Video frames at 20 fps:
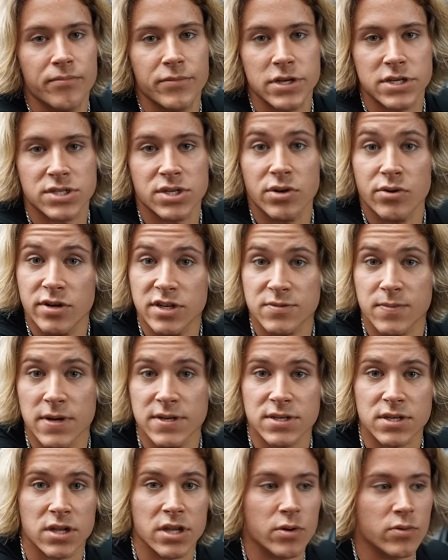series
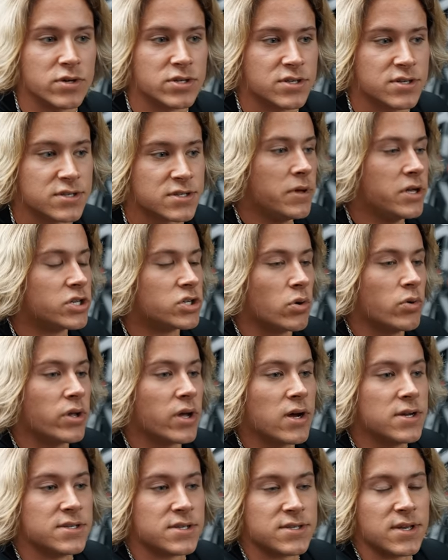basically, where it's just me showing you
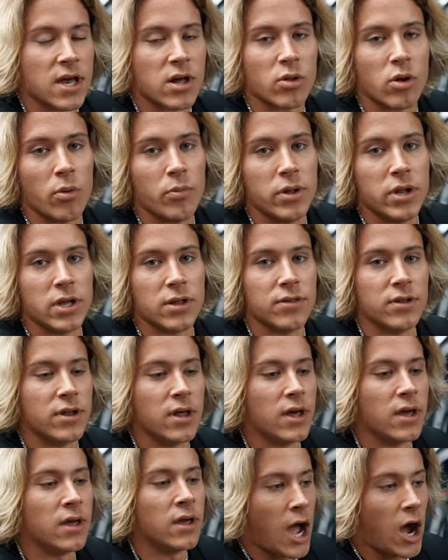guys exactly what I'm eating in the
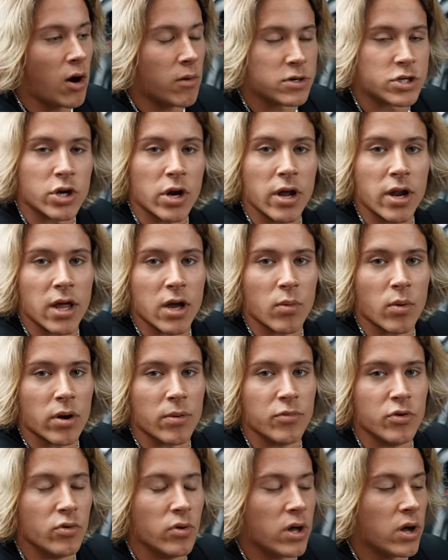day, how I'm training, what
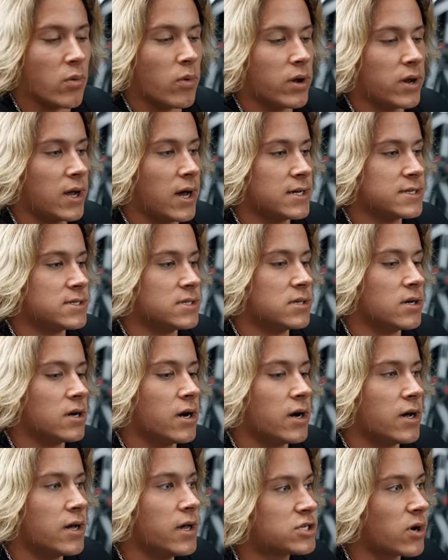I'm doing, what not
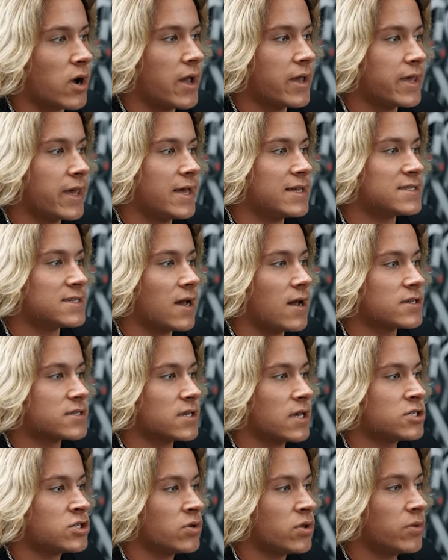to try and gain size.
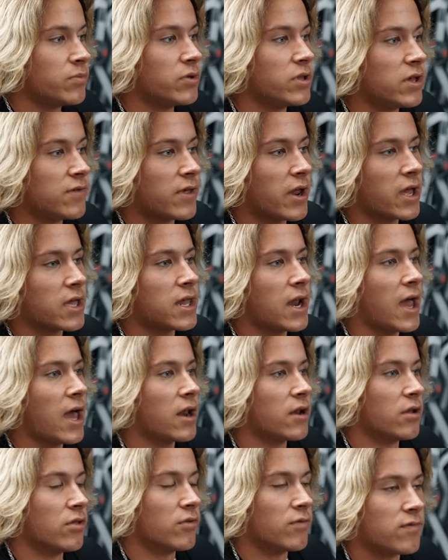So I generally believe that I could
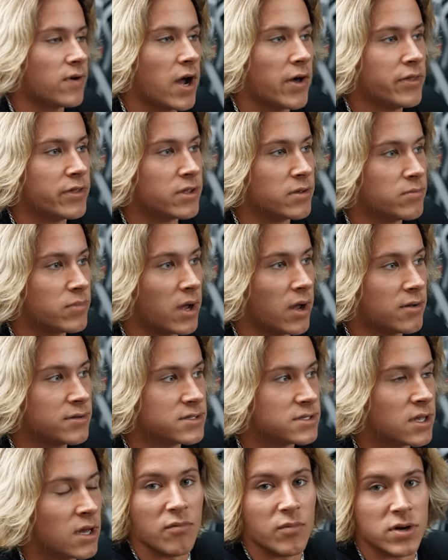add another 5 to 10
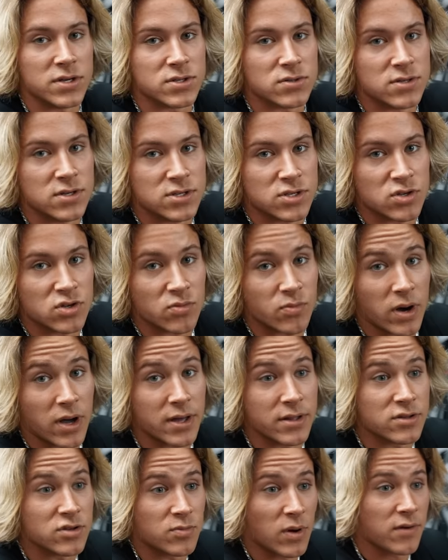pounds of muscle tissue to
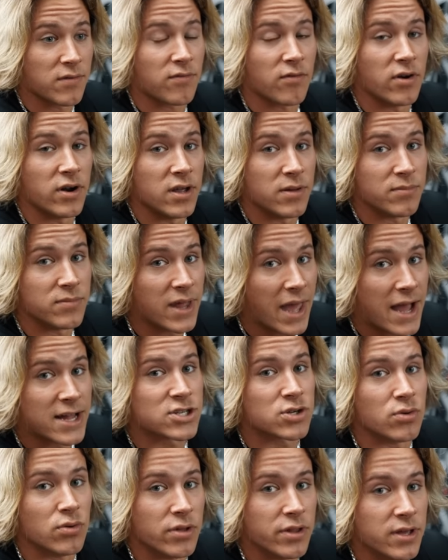my frame
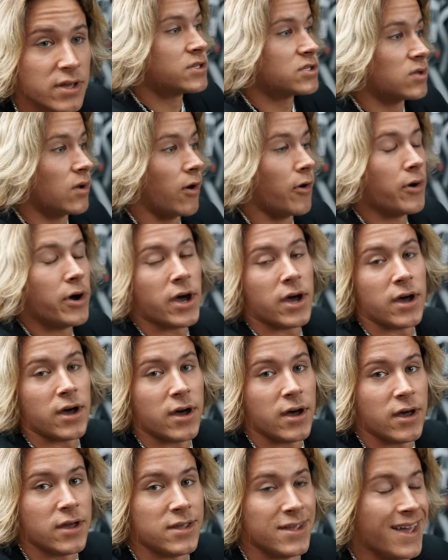naturally. So
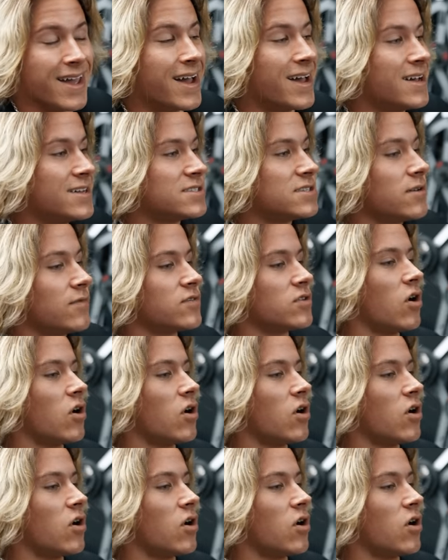yeah, it's enough